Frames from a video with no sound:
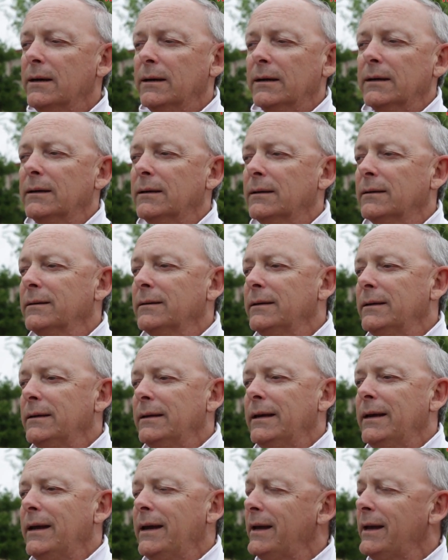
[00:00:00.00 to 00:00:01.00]
Uh,
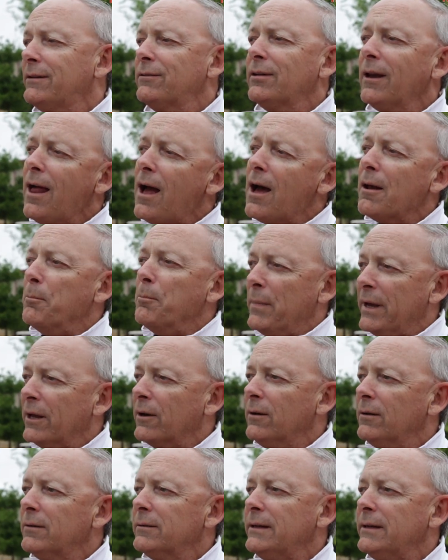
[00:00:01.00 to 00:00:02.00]
it, it's a lot
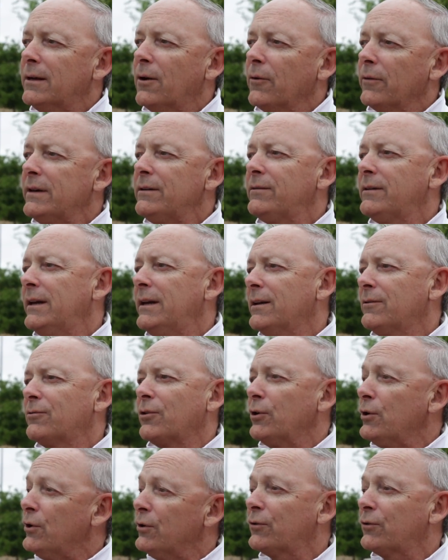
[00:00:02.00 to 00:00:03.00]
mental. You know, these
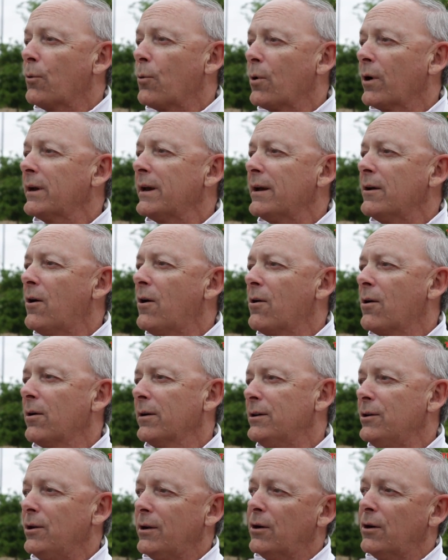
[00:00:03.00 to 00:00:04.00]
kids are used to working
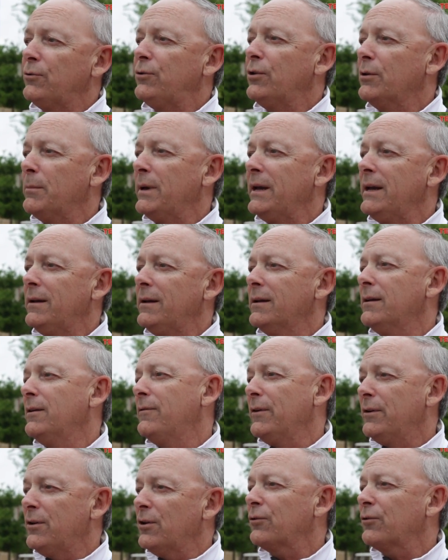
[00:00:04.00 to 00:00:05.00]
hard, and you go to a meet, and
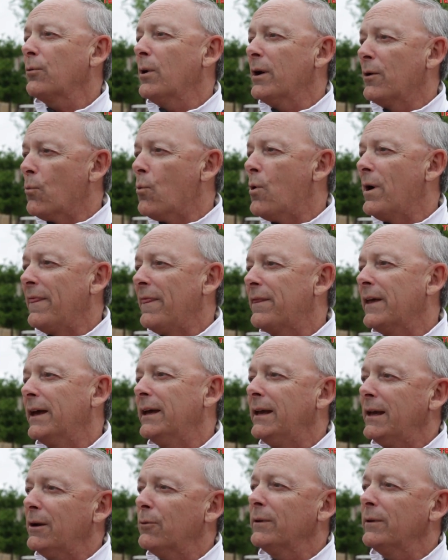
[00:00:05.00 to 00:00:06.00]
if you just run one
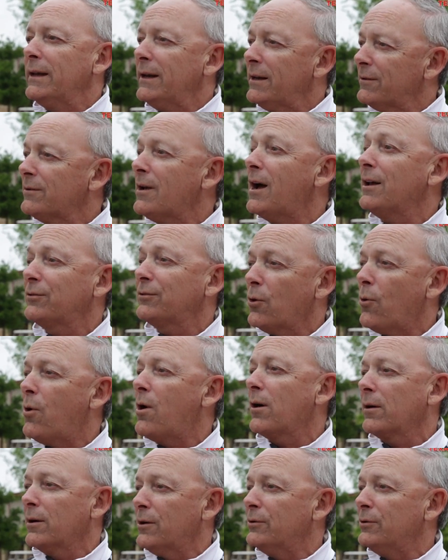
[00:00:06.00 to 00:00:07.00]
thing, well, then it's not so
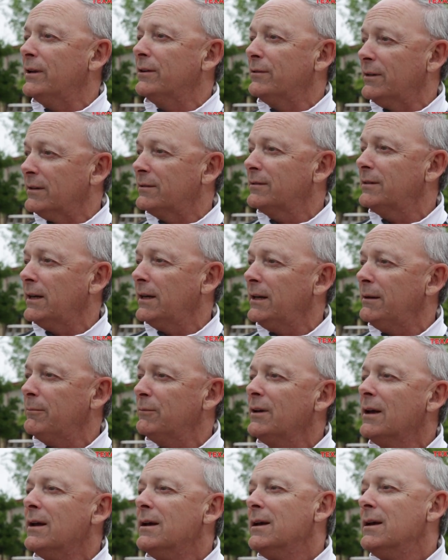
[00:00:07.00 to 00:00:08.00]
hard on you as it
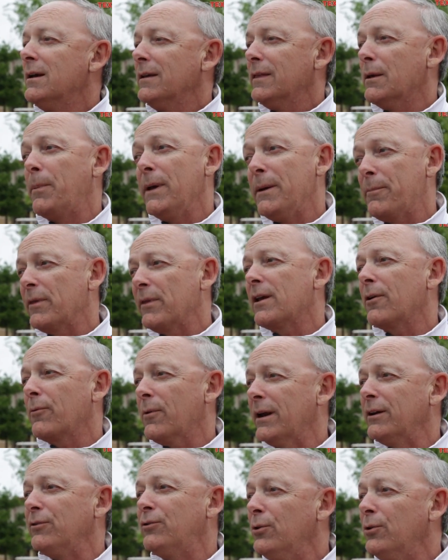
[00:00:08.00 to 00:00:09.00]
seems. The people that are
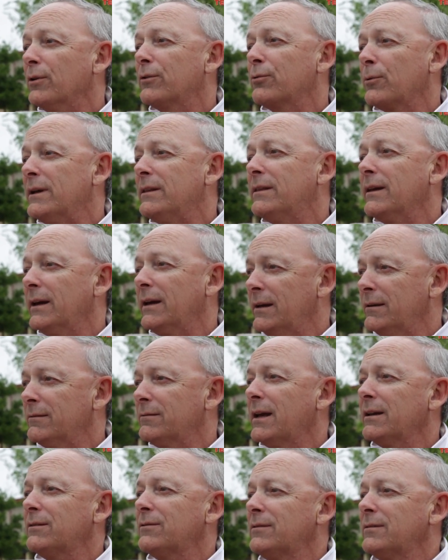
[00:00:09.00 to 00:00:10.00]
running two or three
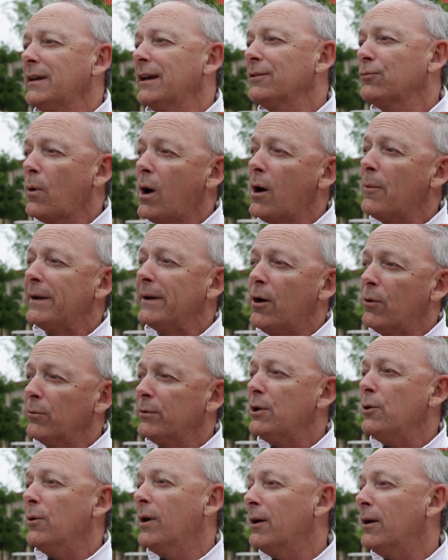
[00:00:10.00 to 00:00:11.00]
things, that's that's why we
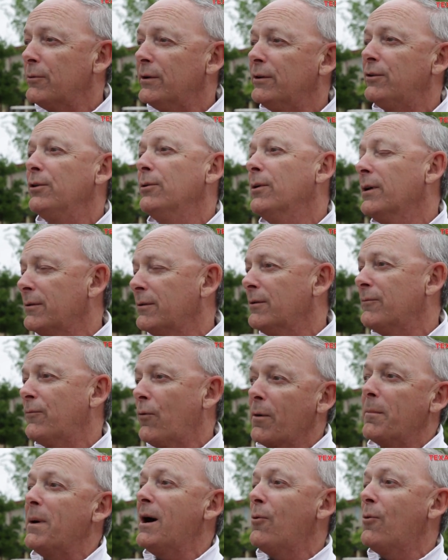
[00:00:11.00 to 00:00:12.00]
don't do 100, 200,
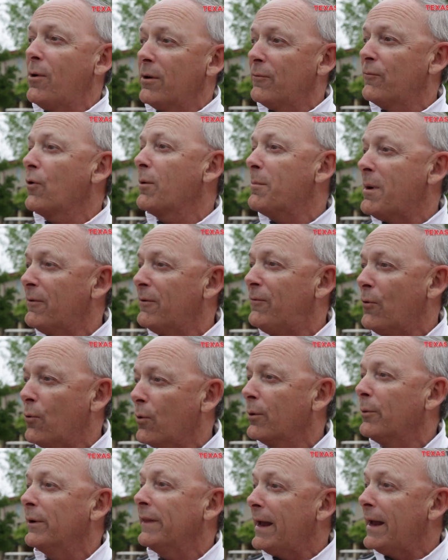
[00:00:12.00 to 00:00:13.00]
4x1,
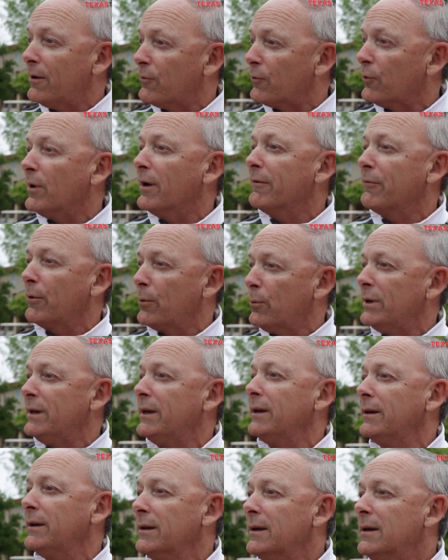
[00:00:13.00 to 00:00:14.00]
4x4 with Andrew every week.